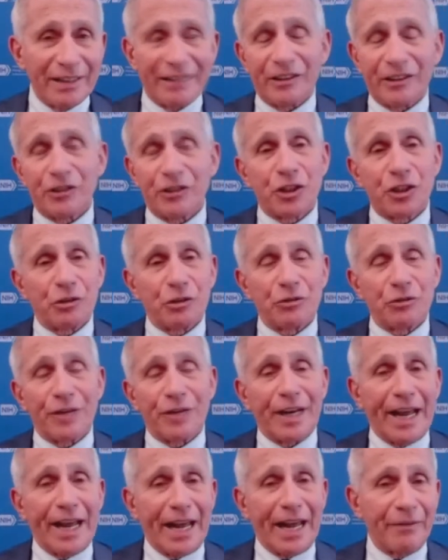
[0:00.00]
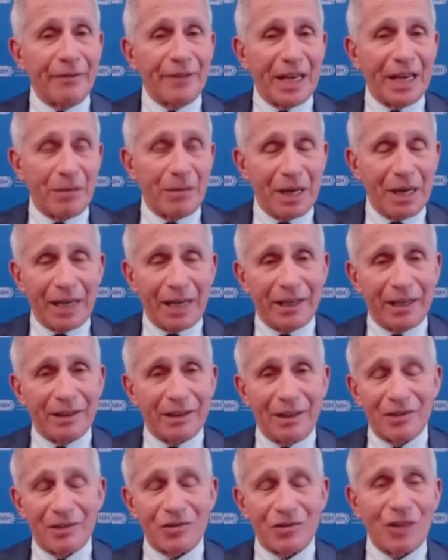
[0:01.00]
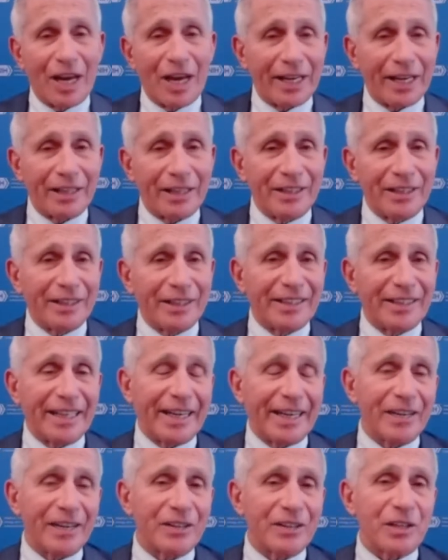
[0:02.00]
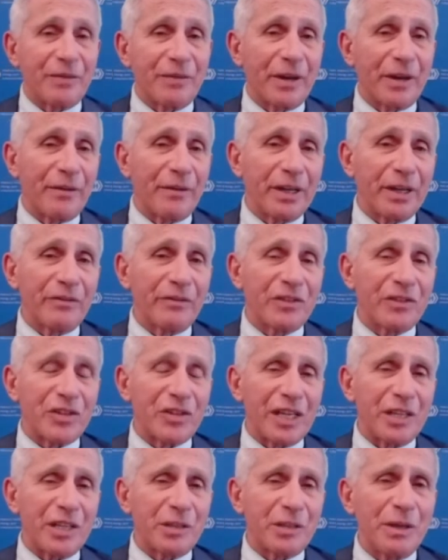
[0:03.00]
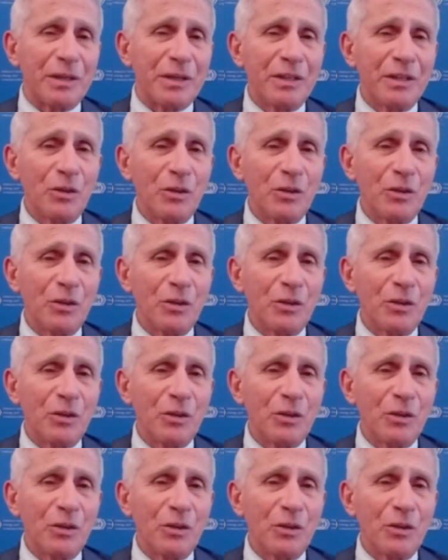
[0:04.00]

that the children have that make it less likely that they get severity of disease.